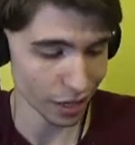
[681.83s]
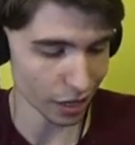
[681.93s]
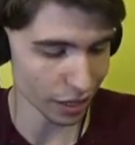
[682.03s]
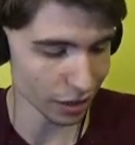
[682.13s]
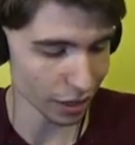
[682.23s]

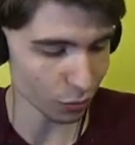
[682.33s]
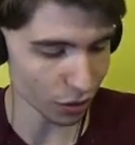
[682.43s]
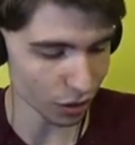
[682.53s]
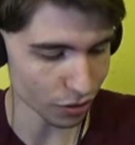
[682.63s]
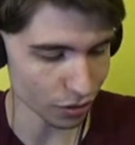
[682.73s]
And he led
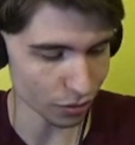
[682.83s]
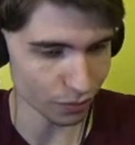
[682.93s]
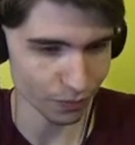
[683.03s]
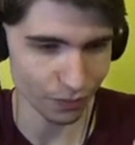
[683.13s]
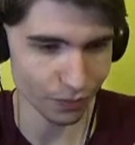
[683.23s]
with it too.
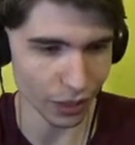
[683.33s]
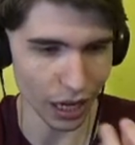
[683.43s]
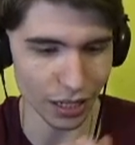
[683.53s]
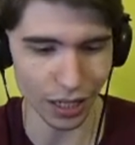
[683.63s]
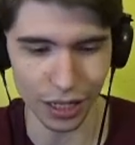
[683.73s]

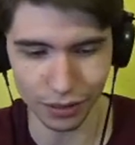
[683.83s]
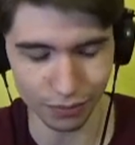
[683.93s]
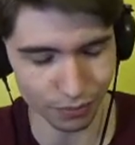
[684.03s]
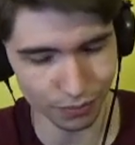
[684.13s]
I, I...